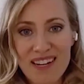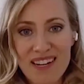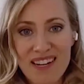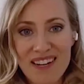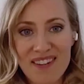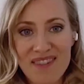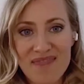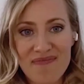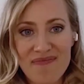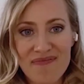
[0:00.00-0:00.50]

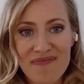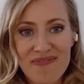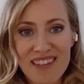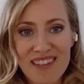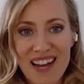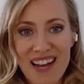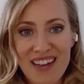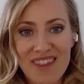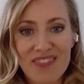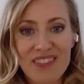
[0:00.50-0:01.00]
Um,
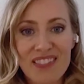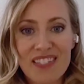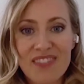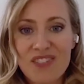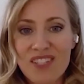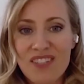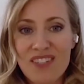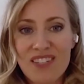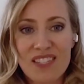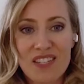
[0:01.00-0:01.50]
I've
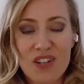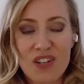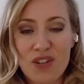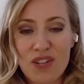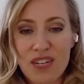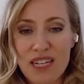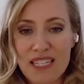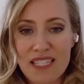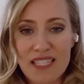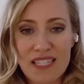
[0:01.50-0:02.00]
lived in this
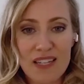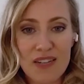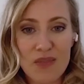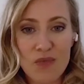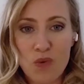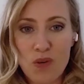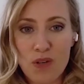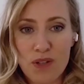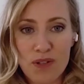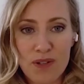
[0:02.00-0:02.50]
crazy
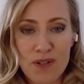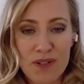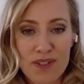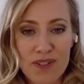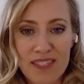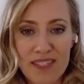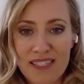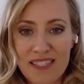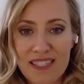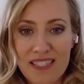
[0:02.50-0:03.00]

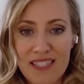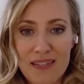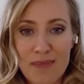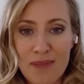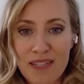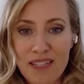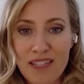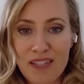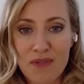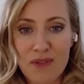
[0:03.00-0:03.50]
world that's
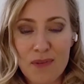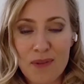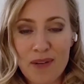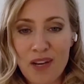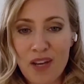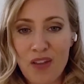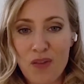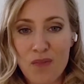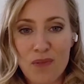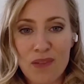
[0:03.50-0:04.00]
seemingly from
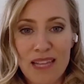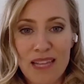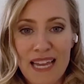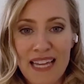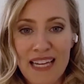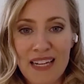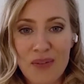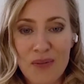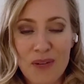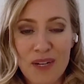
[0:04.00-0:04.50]
another
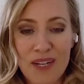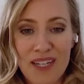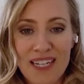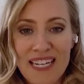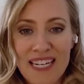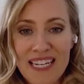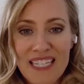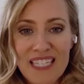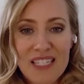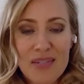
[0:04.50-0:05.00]
planet where
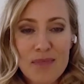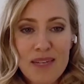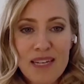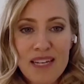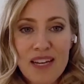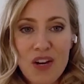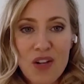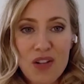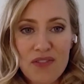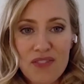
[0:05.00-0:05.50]
to
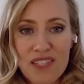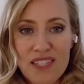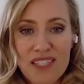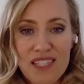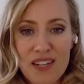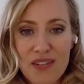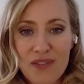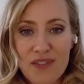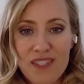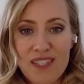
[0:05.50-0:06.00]
me all of this
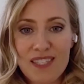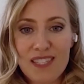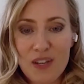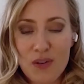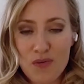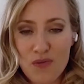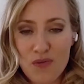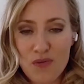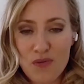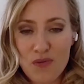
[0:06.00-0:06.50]
stuff is
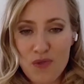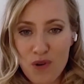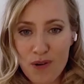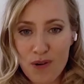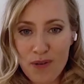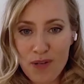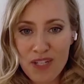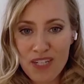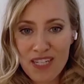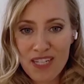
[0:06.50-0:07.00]
so
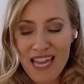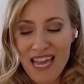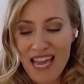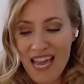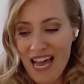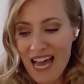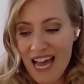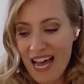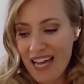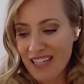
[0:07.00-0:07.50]
normal.
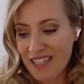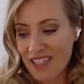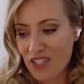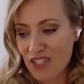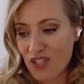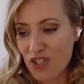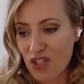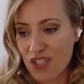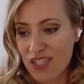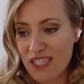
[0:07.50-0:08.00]
And
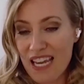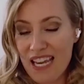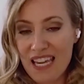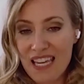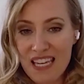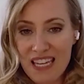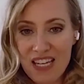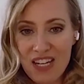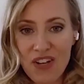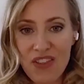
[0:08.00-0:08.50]
to just
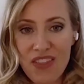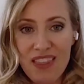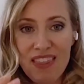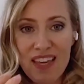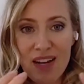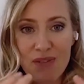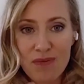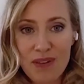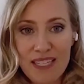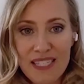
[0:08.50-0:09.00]
hear that
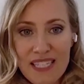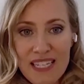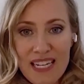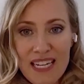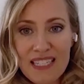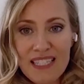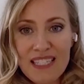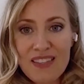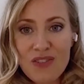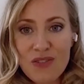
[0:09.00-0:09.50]
that
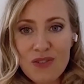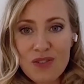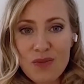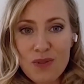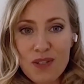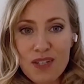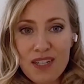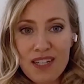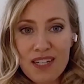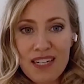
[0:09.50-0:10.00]
resonates and those
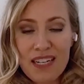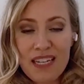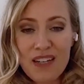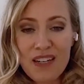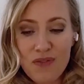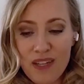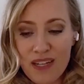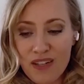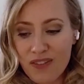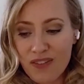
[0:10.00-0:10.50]
were
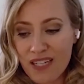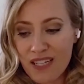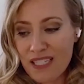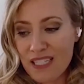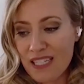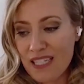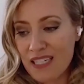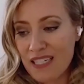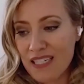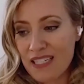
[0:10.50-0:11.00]
innovative
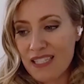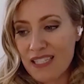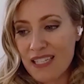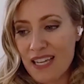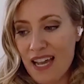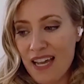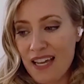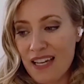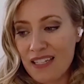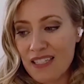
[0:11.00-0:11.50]
ideas
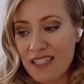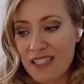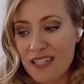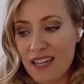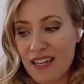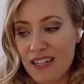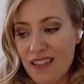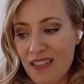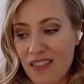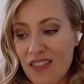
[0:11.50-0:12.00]
and
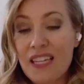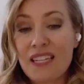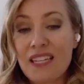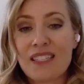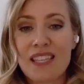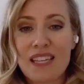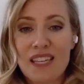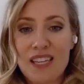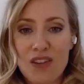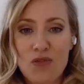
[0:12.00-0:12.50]

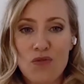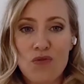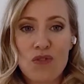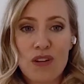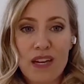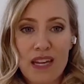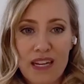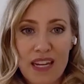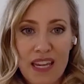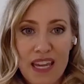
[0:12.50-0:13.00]
things that you
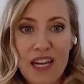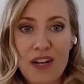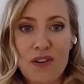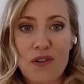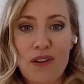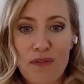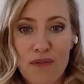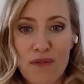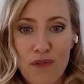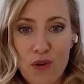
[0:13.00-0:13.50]
could
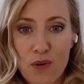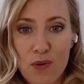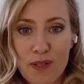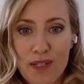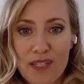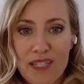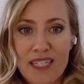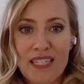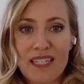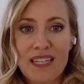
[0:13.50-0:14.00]
carry
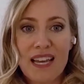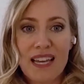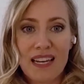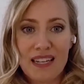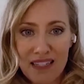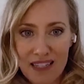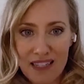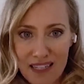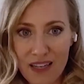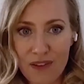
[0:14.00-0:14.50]
forward and,
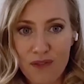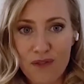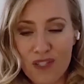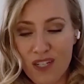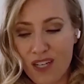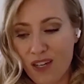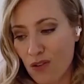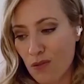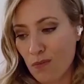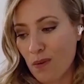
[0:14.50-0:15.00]
and gift
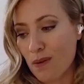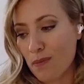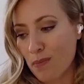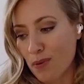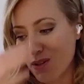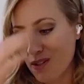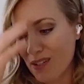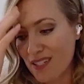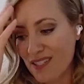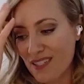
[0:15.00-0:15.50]
to other
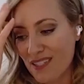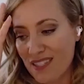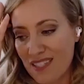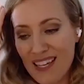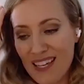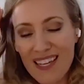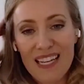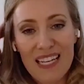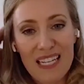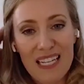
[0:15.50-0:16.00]
people
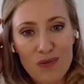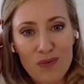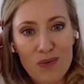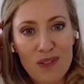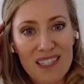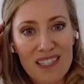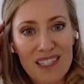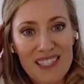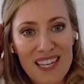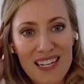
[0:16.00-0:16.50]
is, is
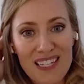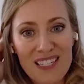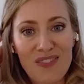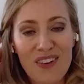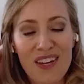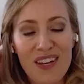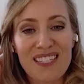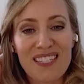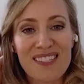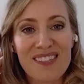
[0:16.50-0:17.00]
really
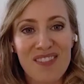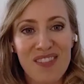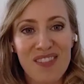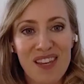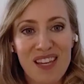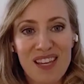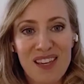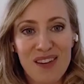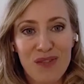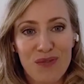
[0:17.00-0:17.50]
satisfying. So
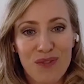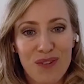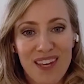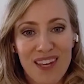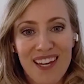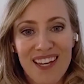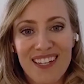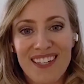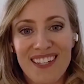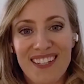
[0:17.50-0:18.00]
thank you for
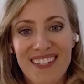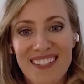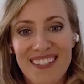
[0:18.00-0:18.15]
that.